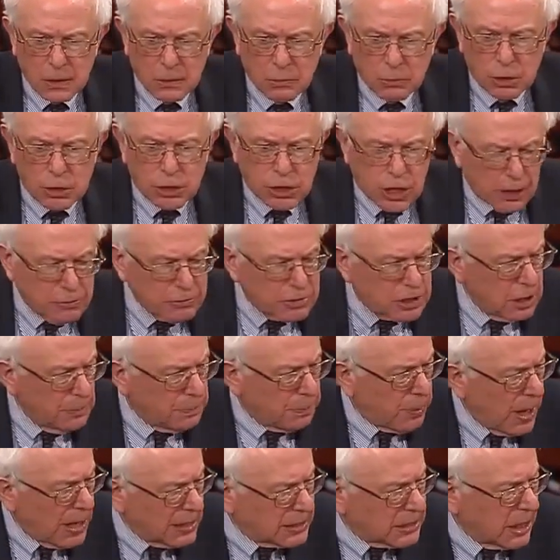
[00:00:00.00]
which gives the
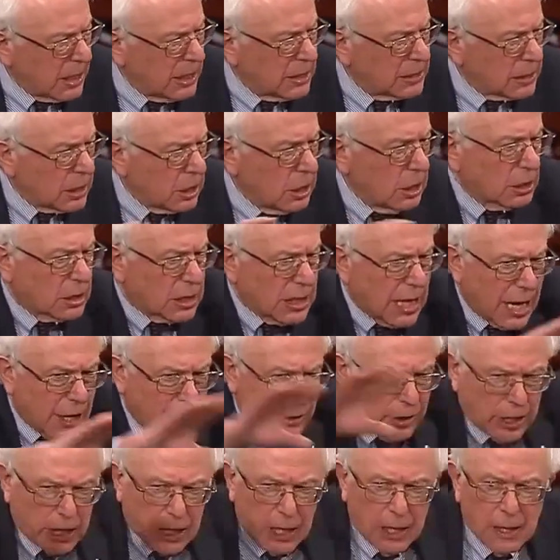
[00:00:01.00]
President the
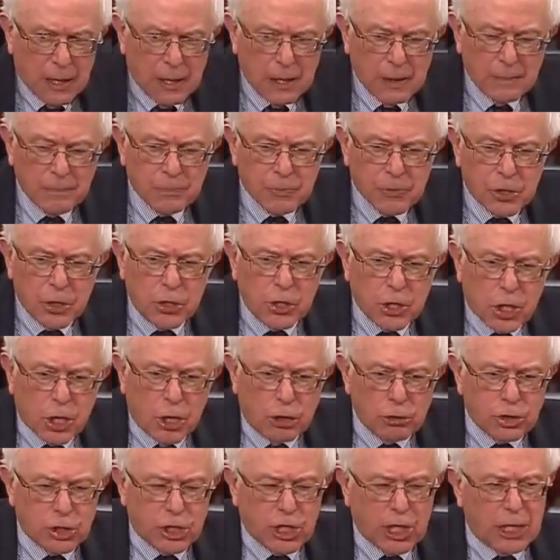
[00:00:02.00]
authority to
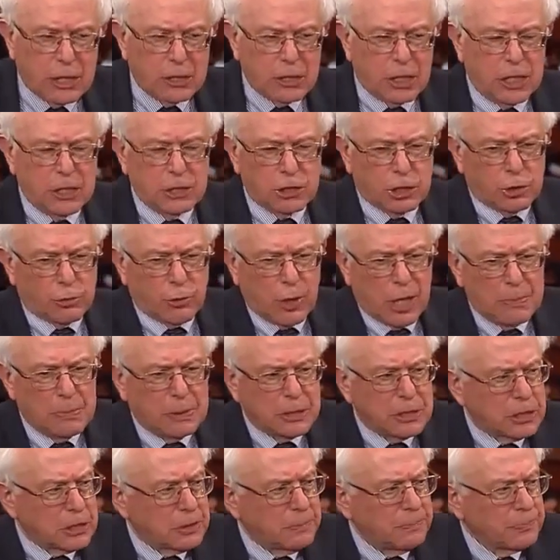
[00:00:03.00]
negotiate these
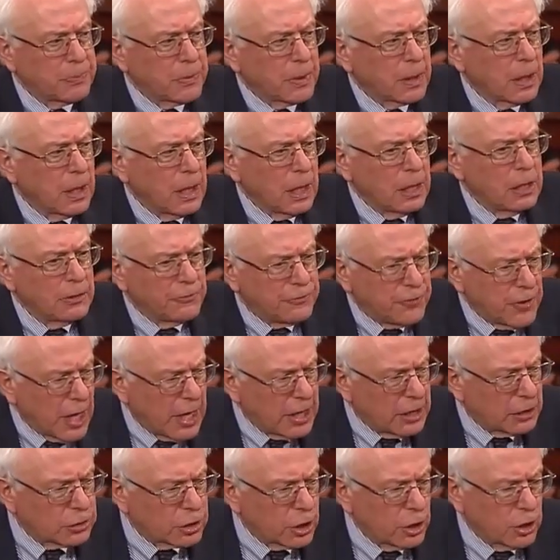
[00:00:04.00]
agreements in the
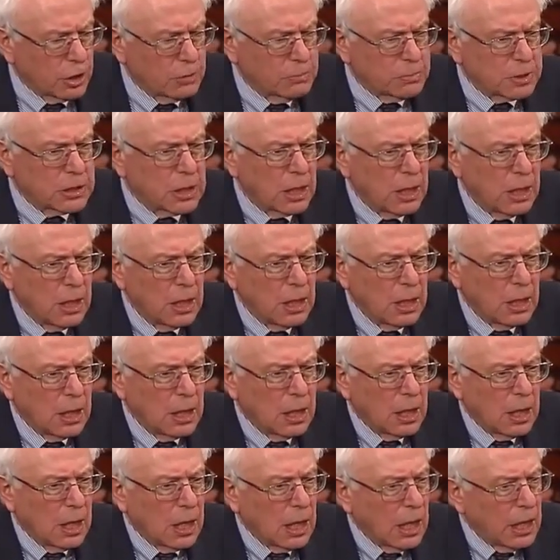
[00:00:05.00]
final terms.
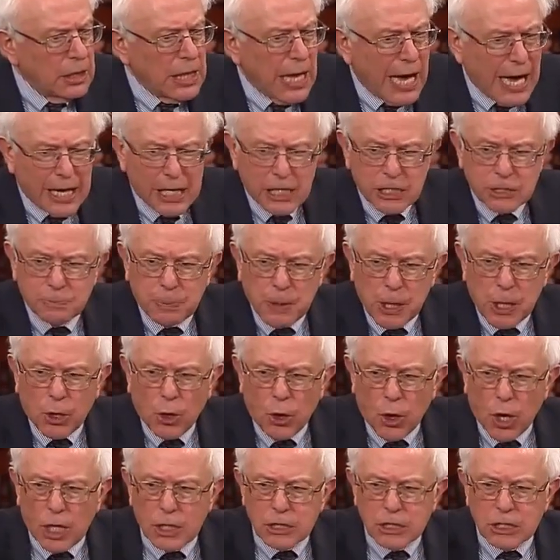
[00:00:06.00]
And that is
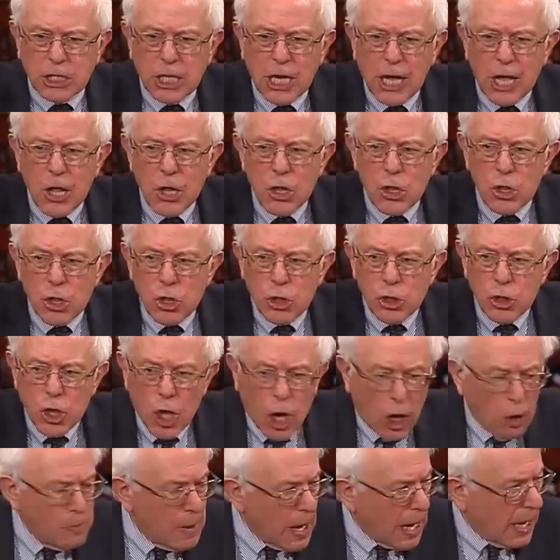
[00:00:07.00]
because
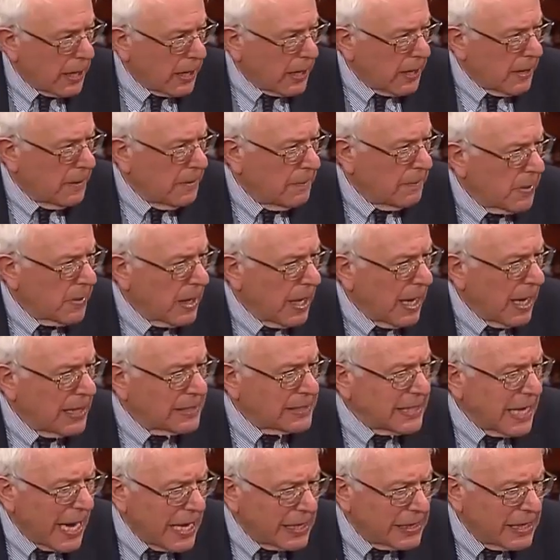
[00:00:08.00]
nobody
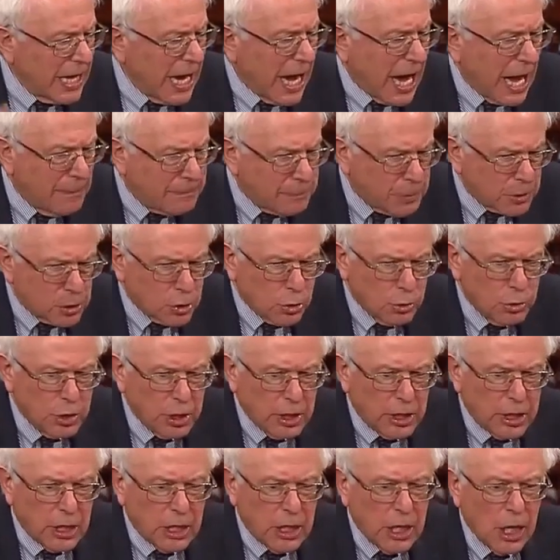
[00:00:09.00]
has had the
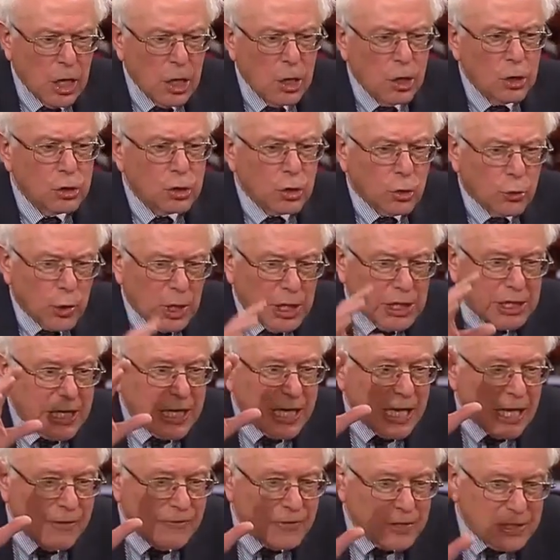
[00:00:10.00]
opportunity to
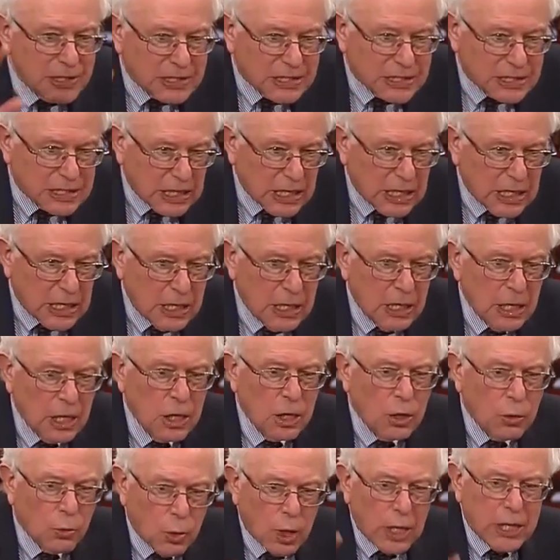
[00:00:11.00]
really even see
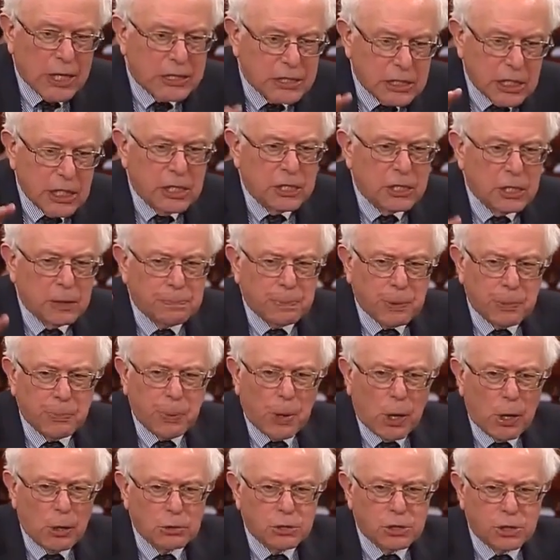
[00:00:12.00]
what is in the
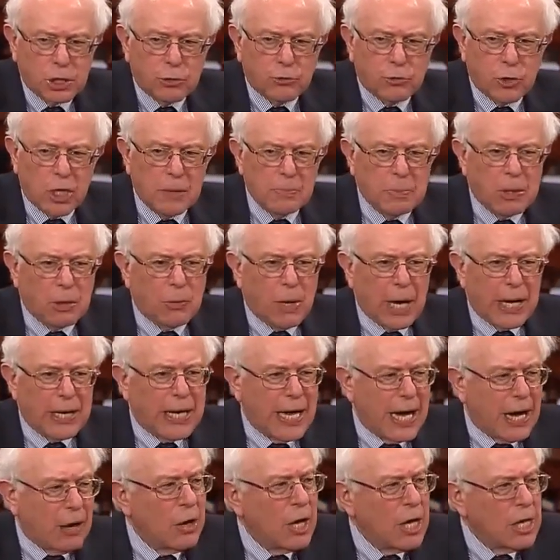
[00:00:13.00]
proposed agreement right
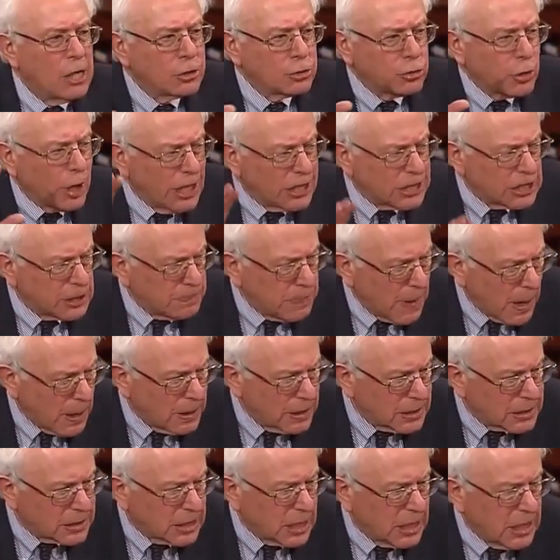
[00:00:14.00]
now.
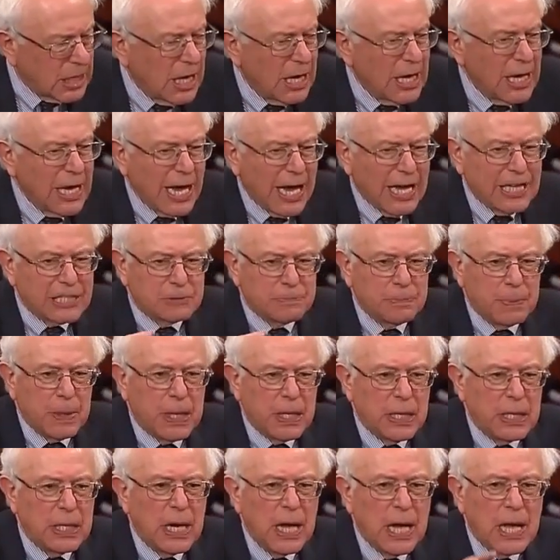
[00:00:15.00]
Transparency has
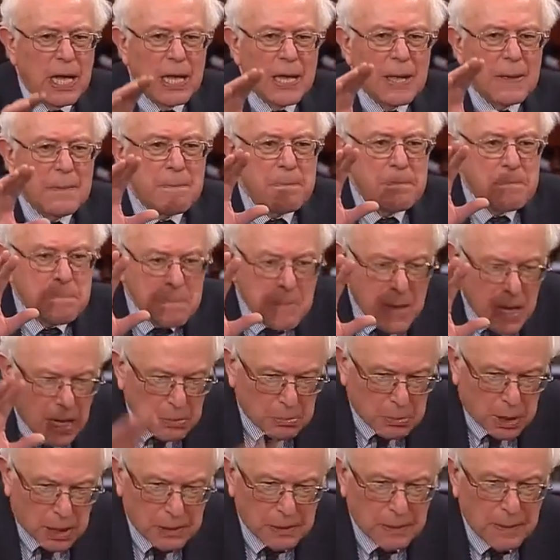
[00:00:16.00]
been
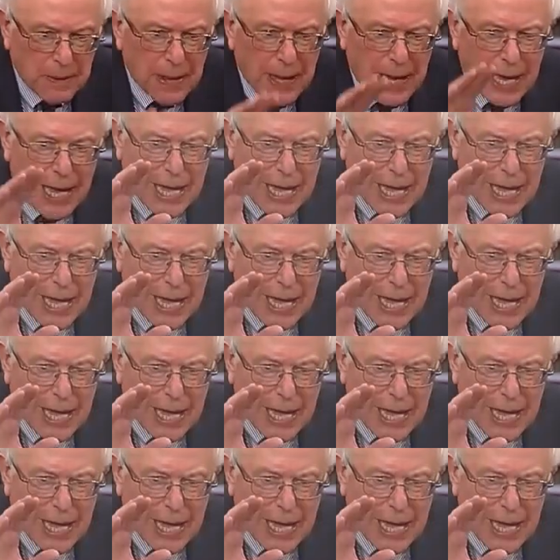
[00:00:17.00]
minimal. Mr.